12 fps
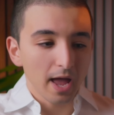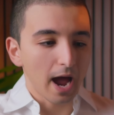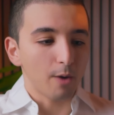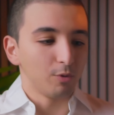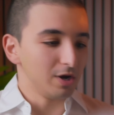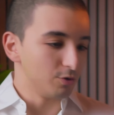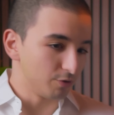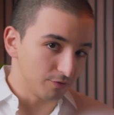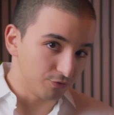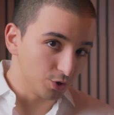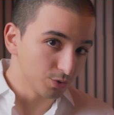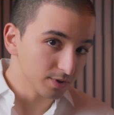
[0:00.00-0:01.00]
I will
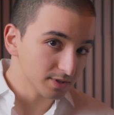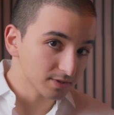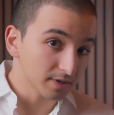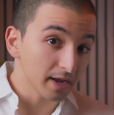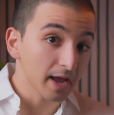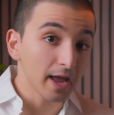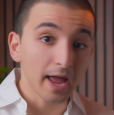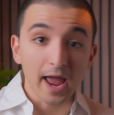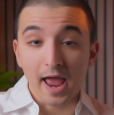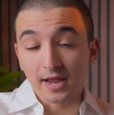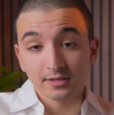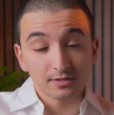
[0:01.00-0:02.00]
review it
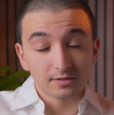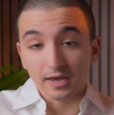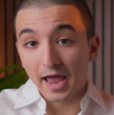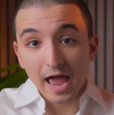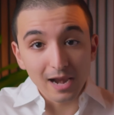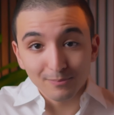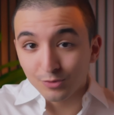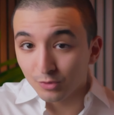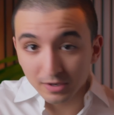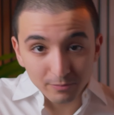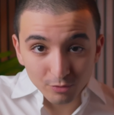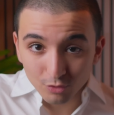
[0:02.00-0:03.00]
and help you
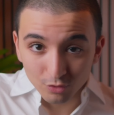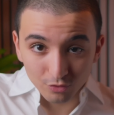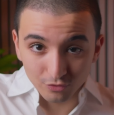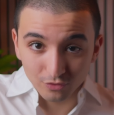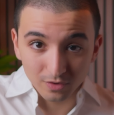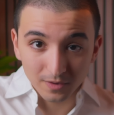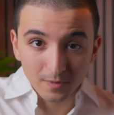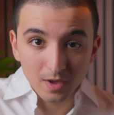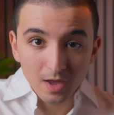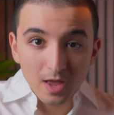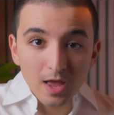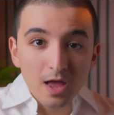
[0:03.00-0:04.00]
improve.
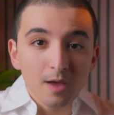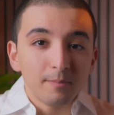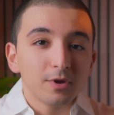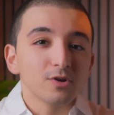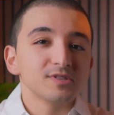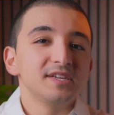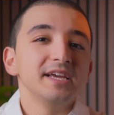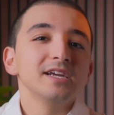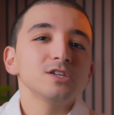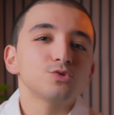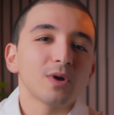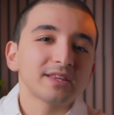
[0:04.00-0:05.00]
Because
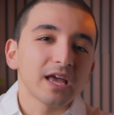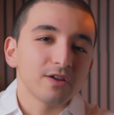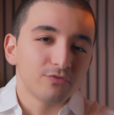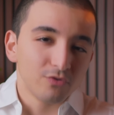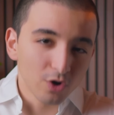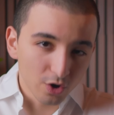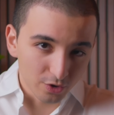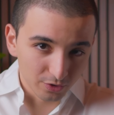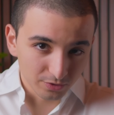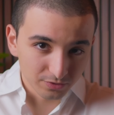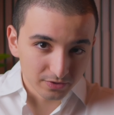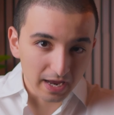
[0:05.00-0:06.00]
here's what I've
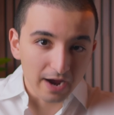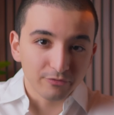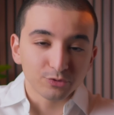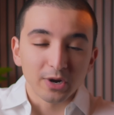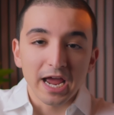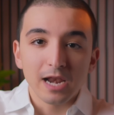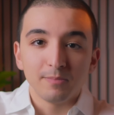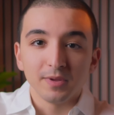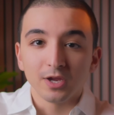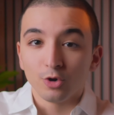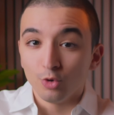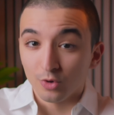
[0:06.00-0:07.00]
learned after
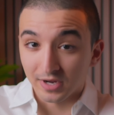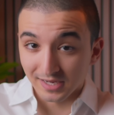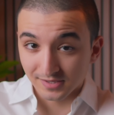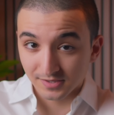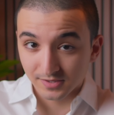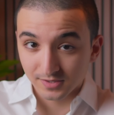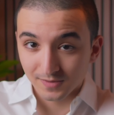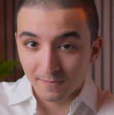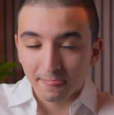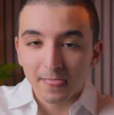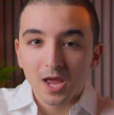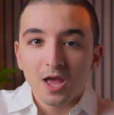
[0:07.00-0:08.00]
helping Lucas.
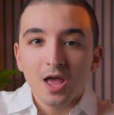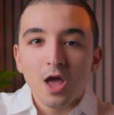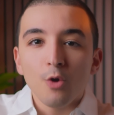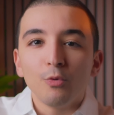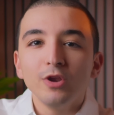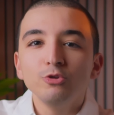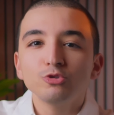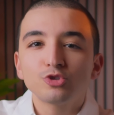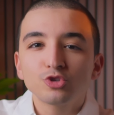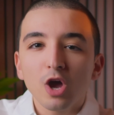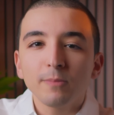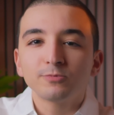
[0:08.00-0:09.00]
When you
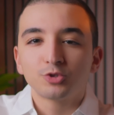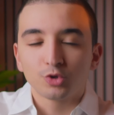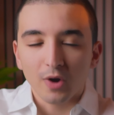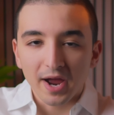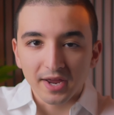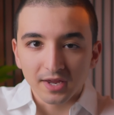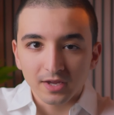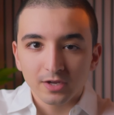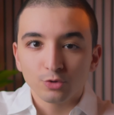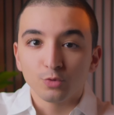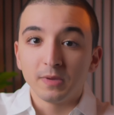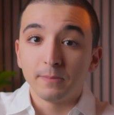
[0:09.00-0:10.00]
stop trying
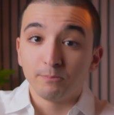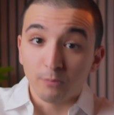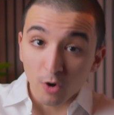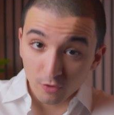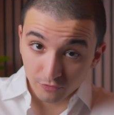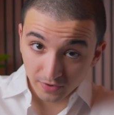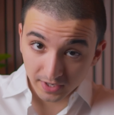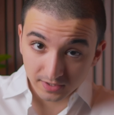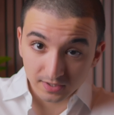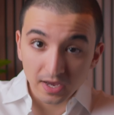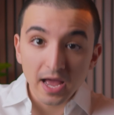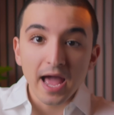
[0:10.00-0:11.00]
to be
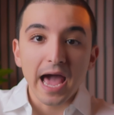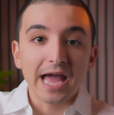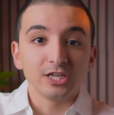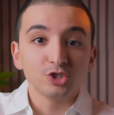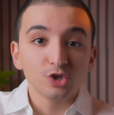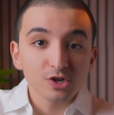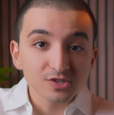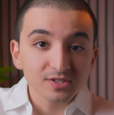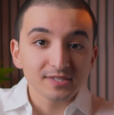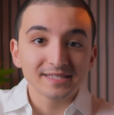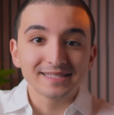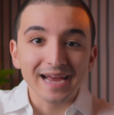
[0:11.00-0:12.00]
perfect and just
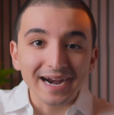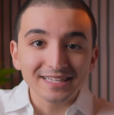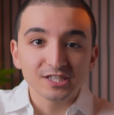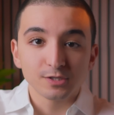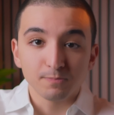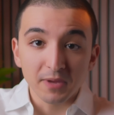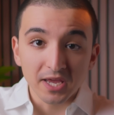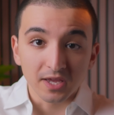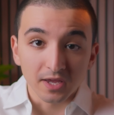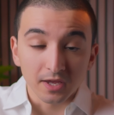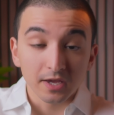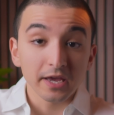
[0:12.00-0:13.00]
start
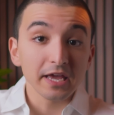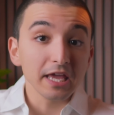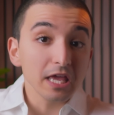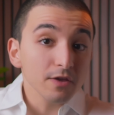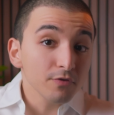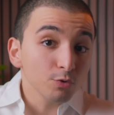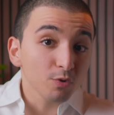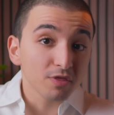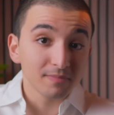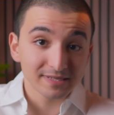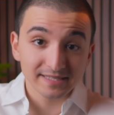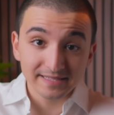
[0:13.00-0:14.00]
speaking, even with
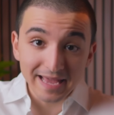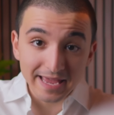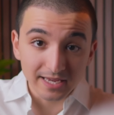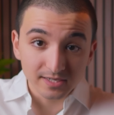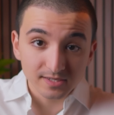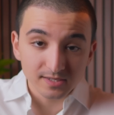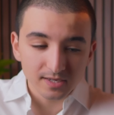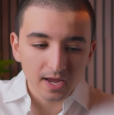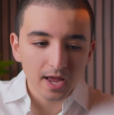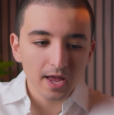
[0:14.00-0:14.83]
mistakes,